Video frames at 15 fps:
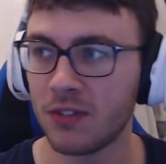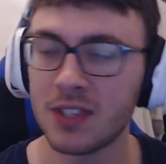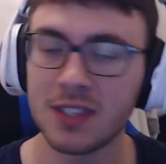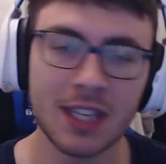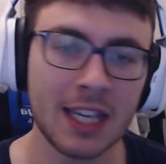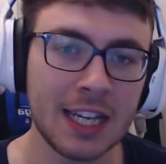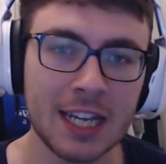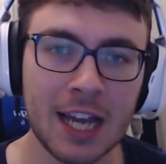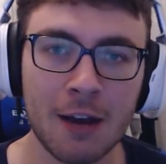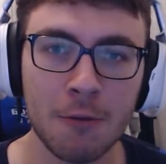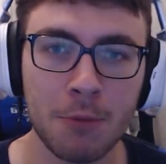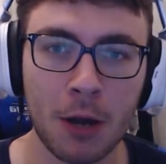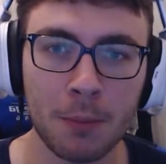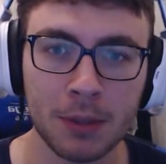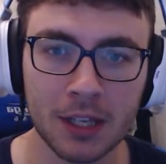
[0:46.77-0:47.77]
seen how
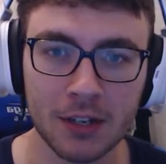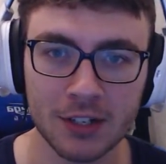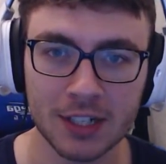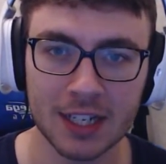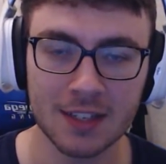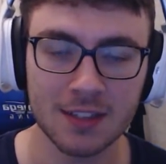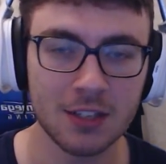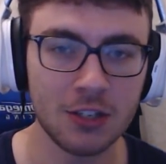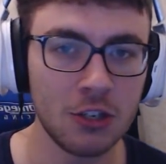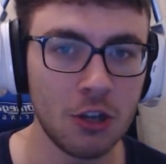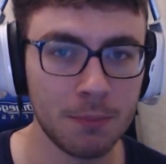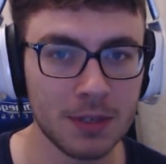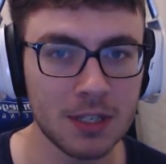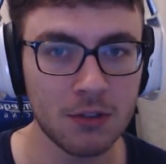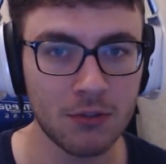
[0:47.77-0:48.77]
popular it is. The
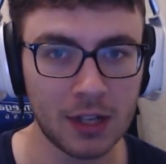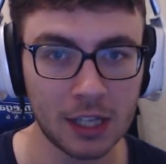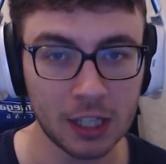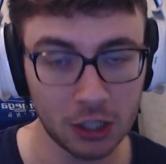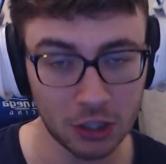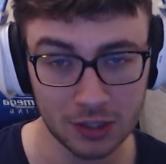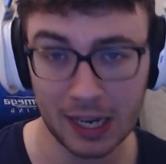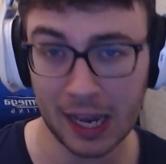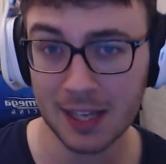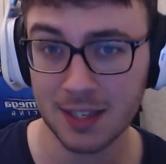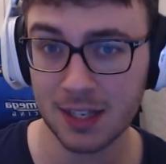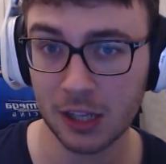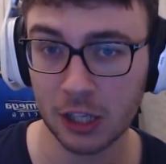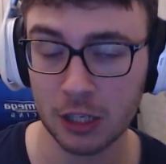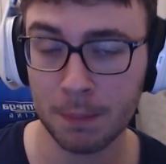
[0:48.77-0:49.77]
numbers are really good.
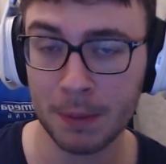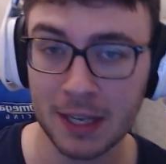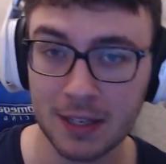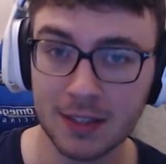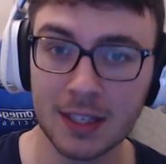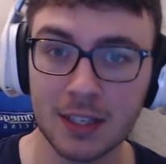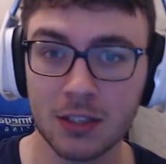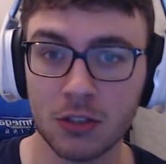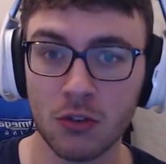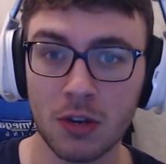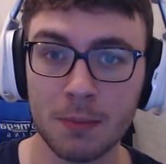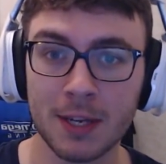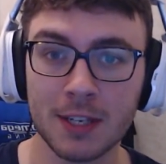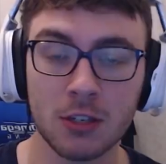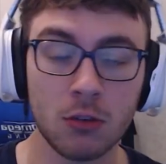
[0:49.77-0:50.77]
Yes, a lot of PC
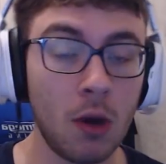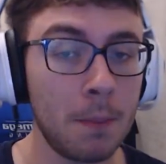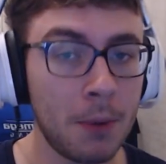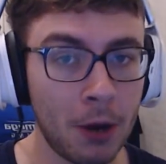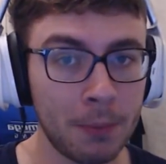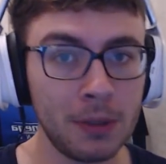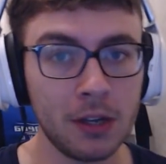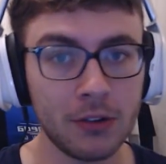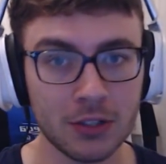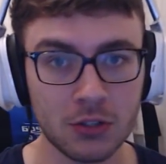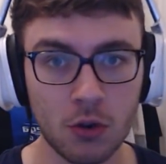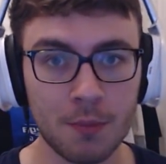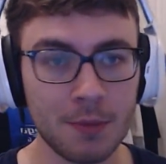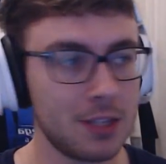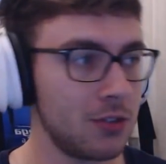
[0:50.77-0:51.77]
streamers who are popular are
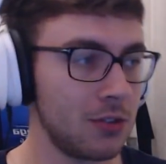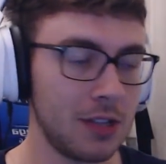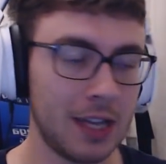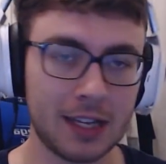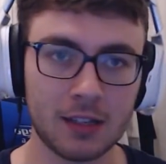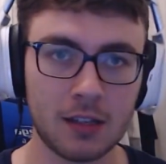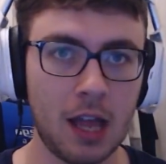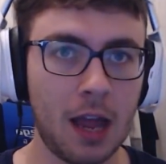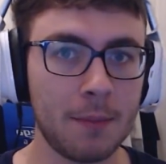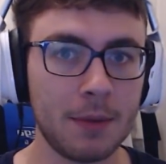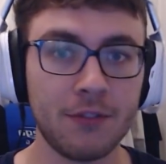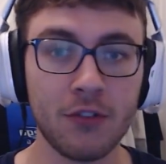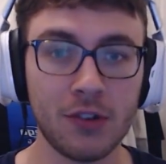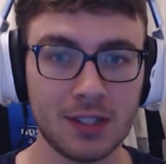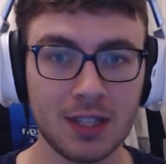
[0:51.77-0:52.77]
streaming it. So,
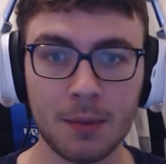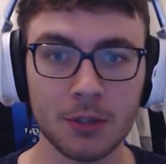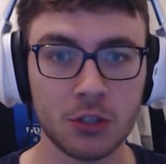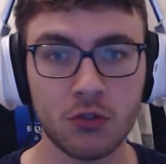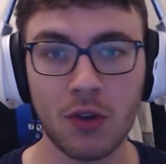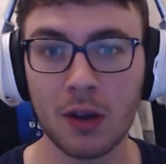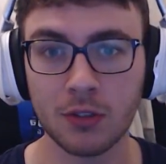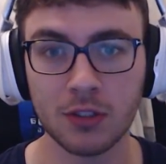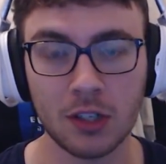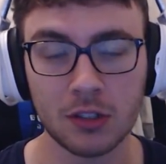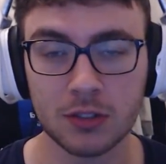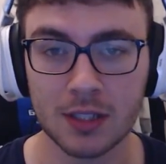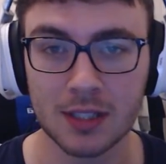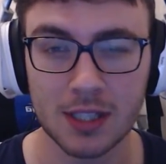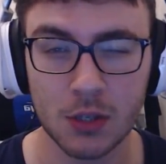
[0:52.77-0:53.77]
for example, Shroud and
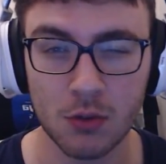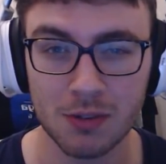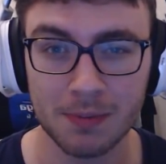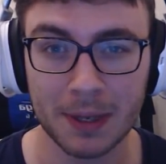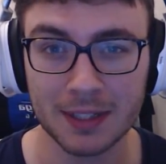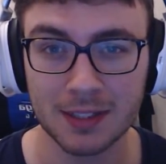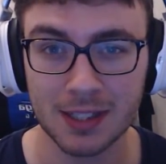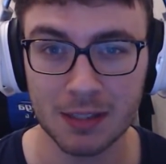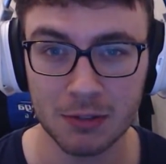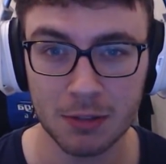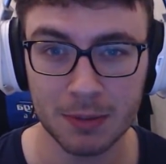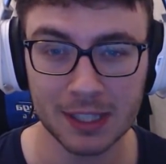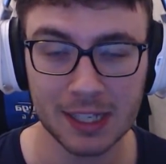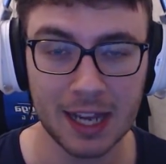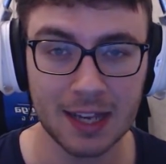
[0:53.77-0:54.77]
Dr. Disrespect seem to
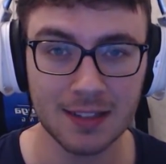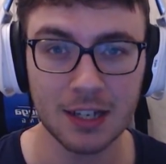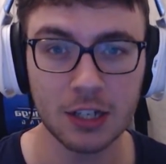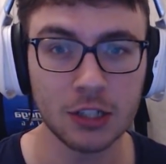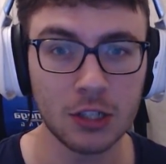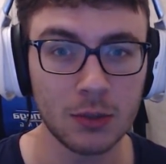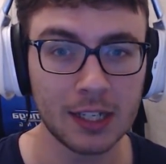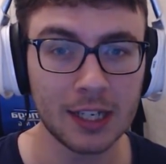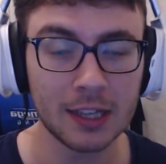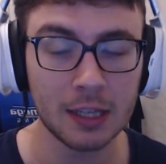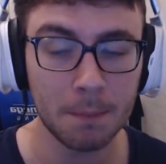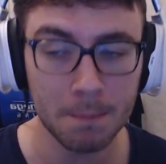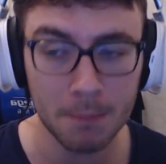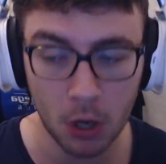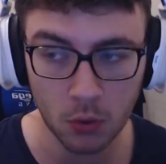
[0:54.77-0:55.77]
be the guys that are doing it
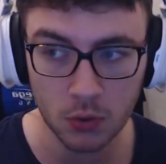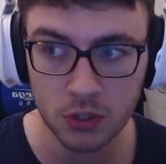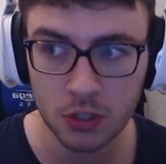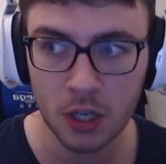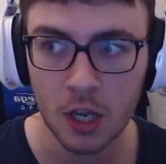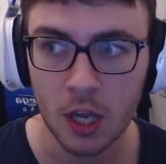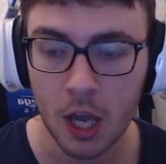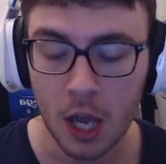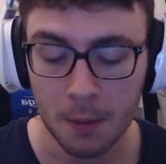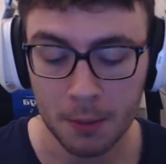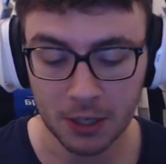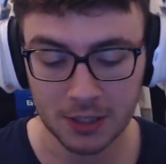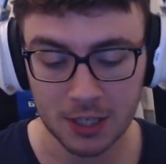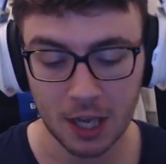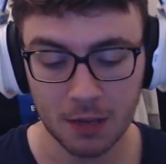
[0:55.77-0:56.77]
the most. But
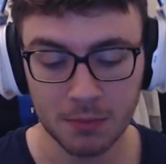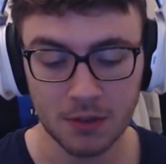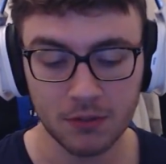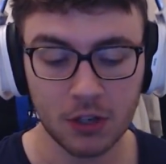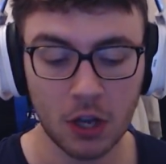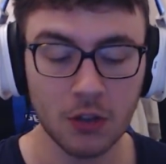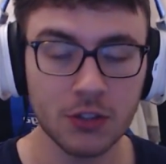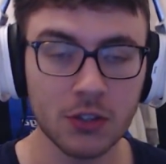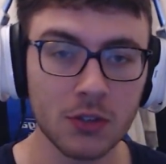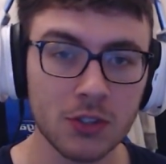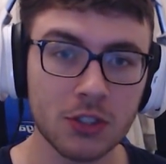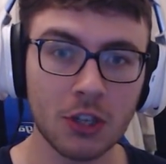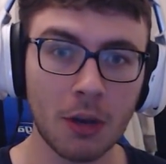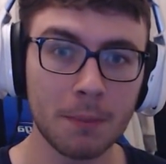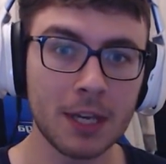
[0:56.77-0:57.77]
in terms of
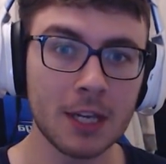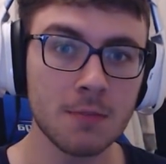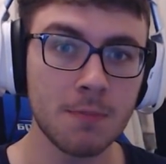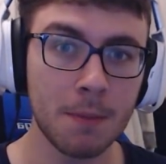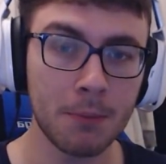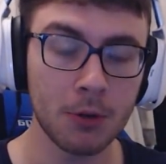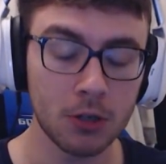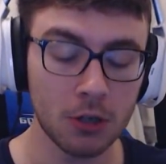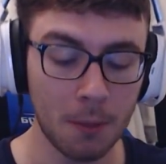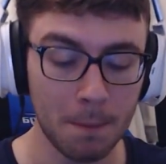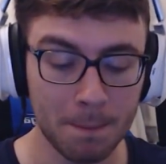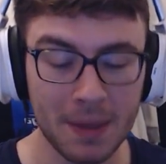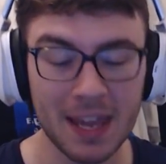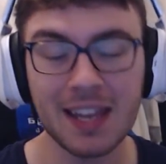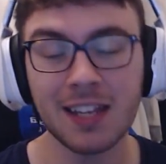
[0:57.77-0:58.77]
consoles, Scumpy has been putting
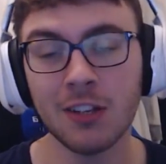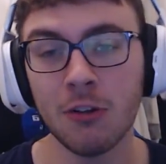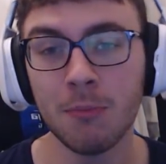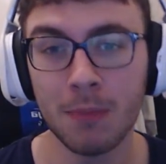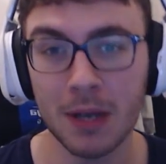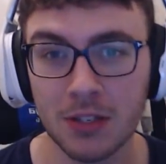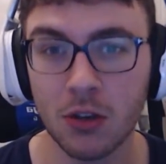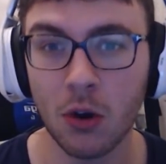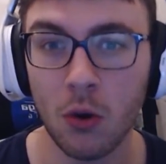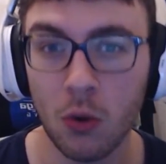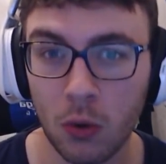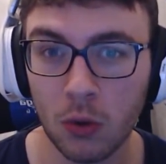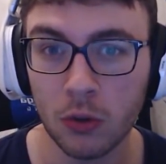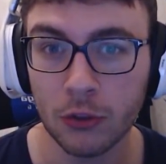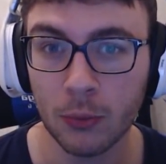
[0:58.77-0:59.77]
up big numbers
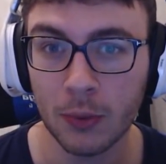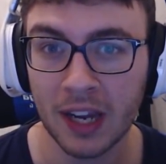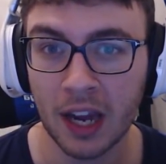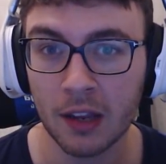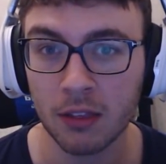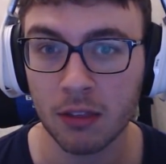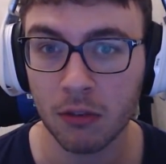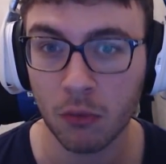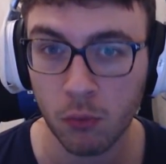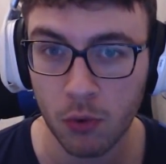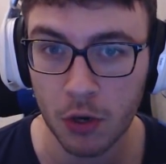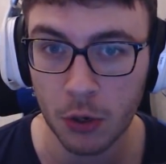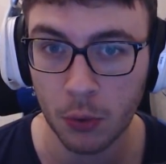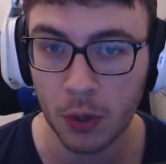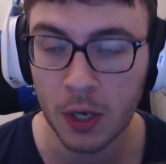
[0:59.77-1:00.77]
all the way
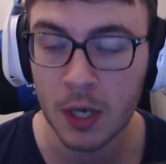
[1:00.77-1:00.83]
through.